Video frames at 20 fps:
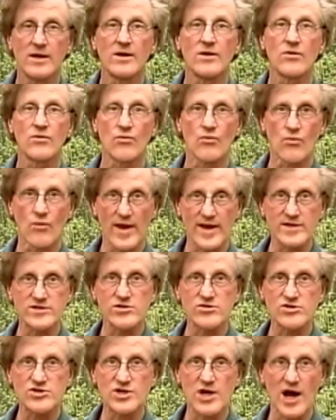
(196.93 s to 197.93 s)
Razor
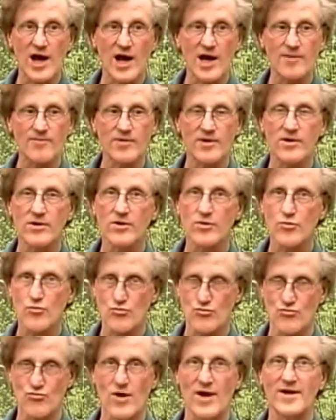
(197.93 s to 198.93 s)
sharp,
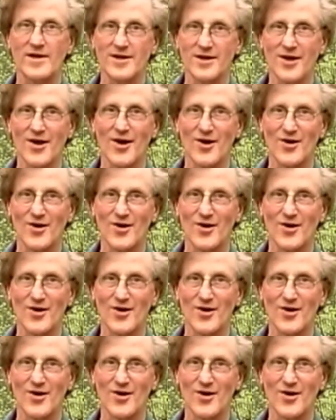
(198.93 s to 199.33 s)
ready to go.